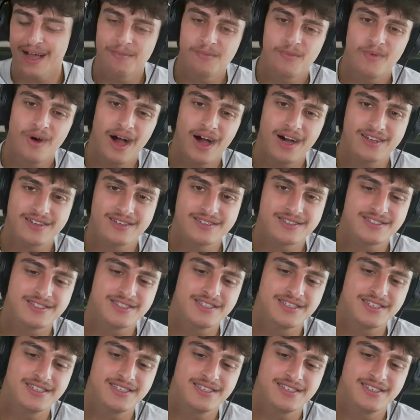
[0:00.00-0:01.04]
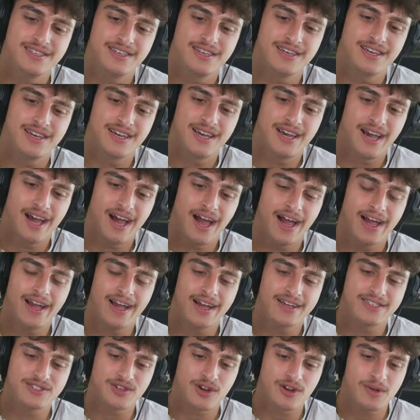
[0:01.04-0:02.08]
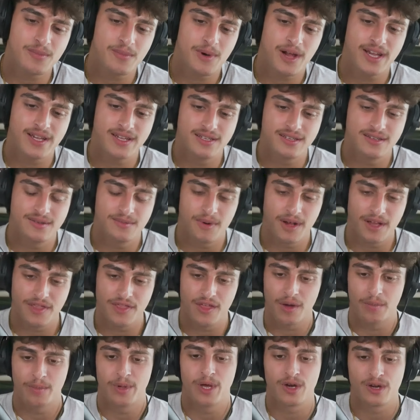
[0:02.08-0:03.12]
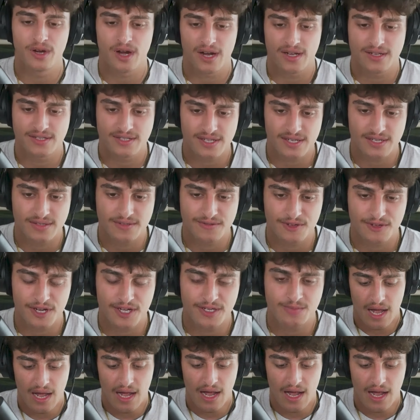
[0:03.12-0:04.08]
honestly, I started my thumbnail content, right?